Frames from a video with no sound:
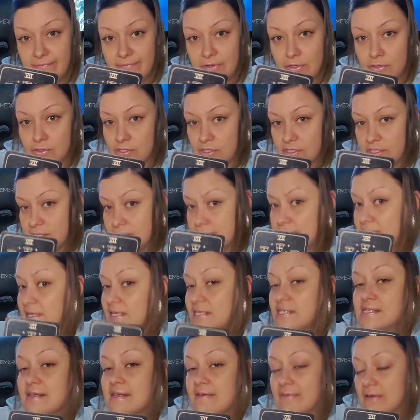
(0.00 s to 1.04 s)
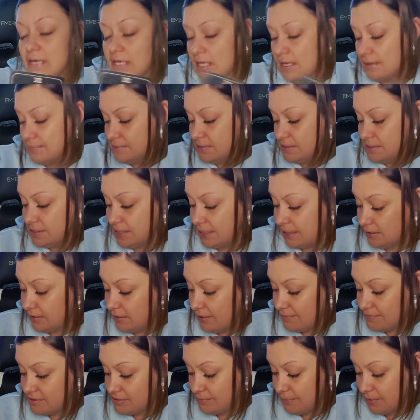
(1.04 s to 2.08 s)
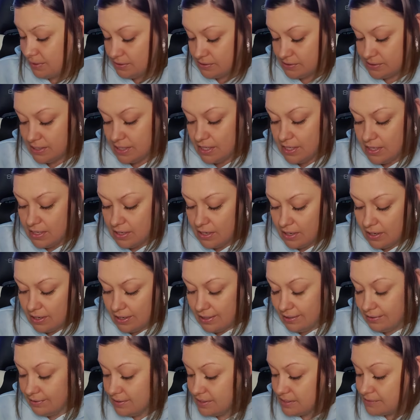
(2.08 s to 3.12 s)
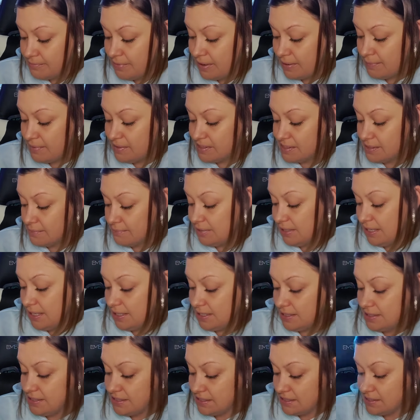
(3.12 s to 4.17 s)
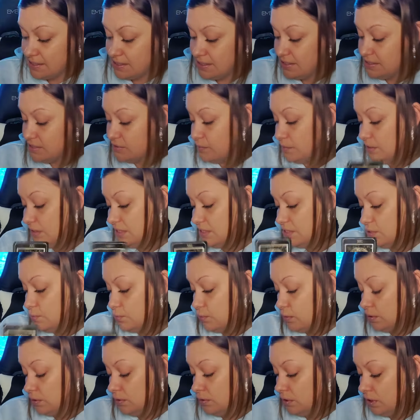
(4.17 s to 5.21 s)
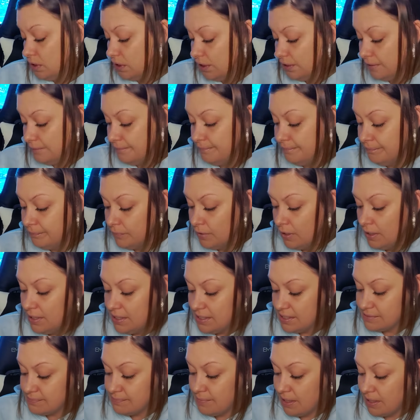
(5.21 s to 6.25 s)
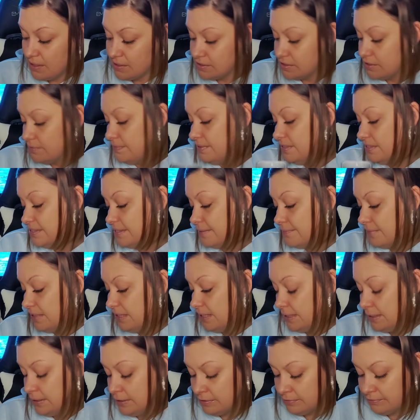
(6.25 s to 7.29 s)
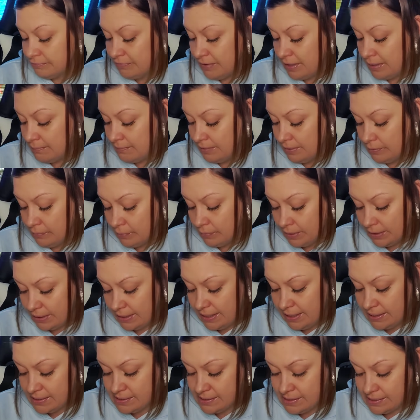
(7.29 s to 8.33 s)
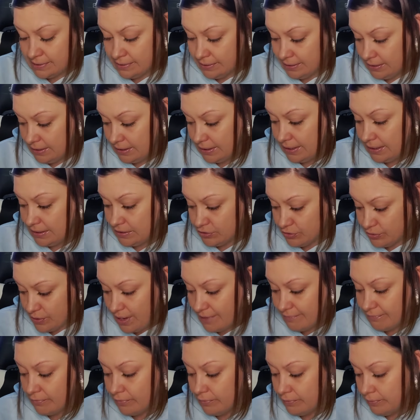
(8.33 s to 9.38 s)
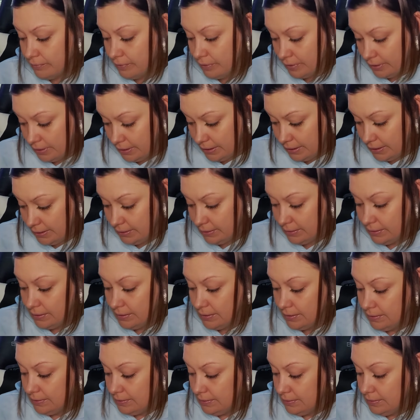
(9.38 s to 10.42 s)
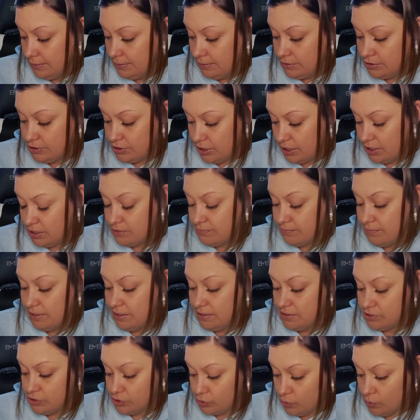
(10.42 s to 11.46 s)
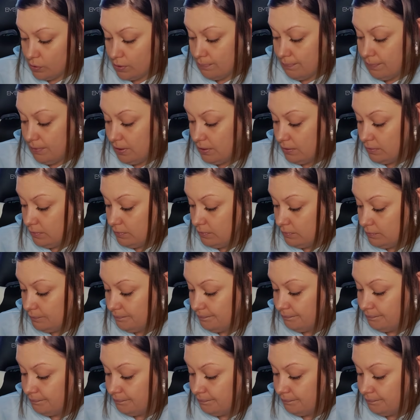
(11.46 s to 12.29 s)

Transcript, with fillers: confusion. To me, Seven of Cups is like love spells, all right? And this may be somebody at a distance with this World card. This may also be somebody in your family or a Cancerian. Again, travel, all right? Judgment, Scorpio.